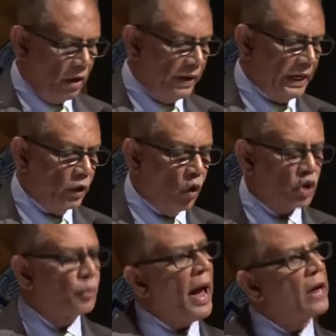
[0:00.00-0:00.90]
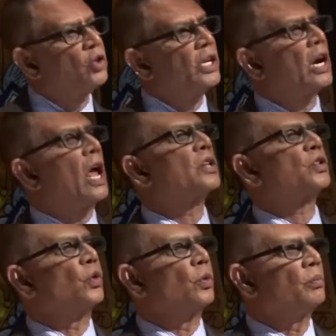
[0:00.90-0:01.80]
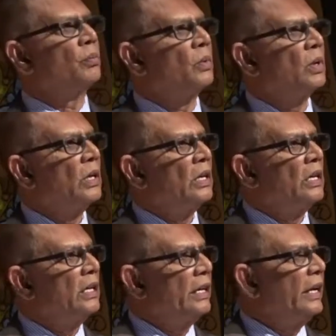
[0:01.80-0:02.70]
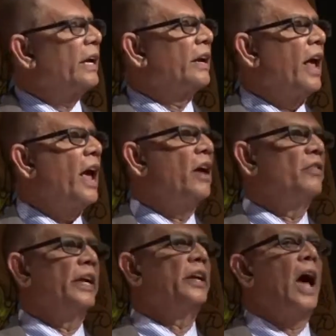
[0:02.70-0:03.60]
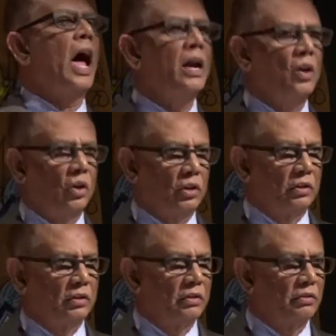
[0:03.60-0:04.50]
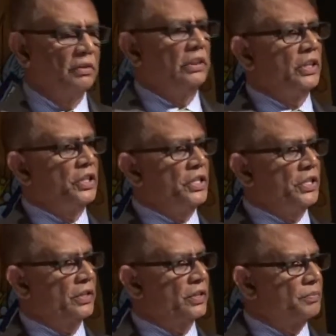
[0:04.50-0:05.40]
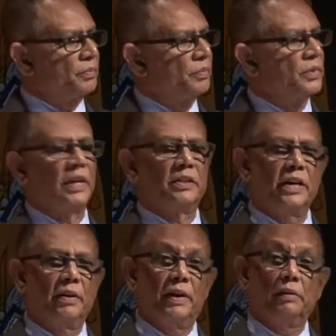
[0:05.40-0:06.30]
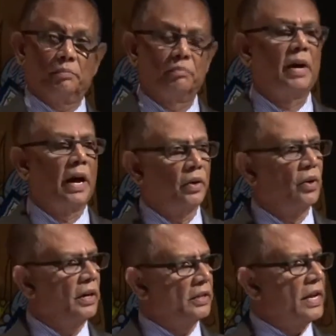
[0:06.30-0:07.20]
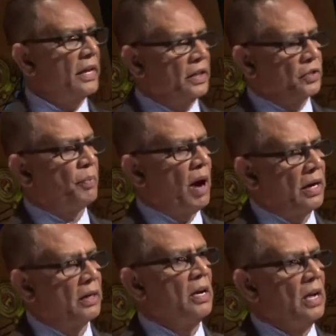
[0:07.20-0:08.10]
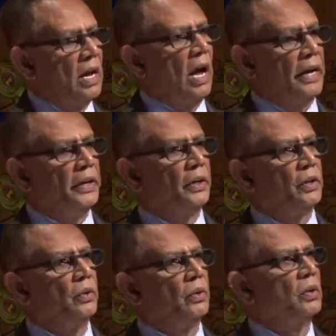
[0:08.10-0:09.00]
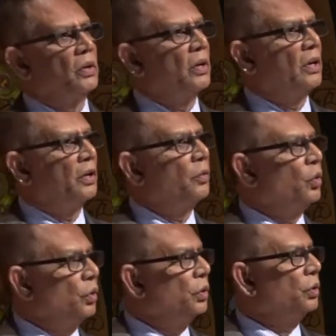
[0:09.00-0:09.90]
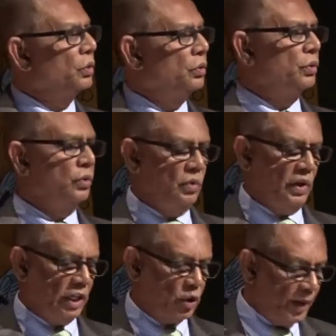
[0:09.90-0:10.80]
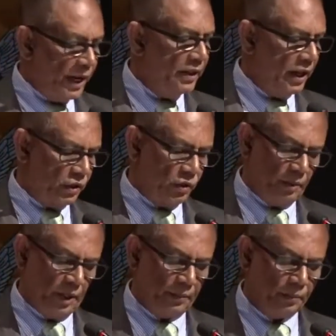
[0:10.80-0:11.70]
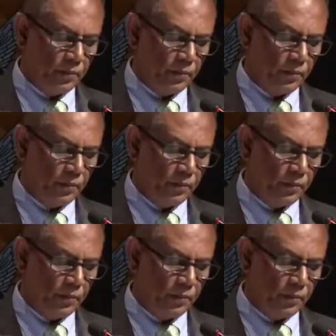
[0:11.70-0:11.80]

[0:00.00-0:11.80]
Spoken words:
When he goes back to the classroom, he can have a dialogue with the teachers. He can say, well, I don't understand this part. I need you to explain that to me.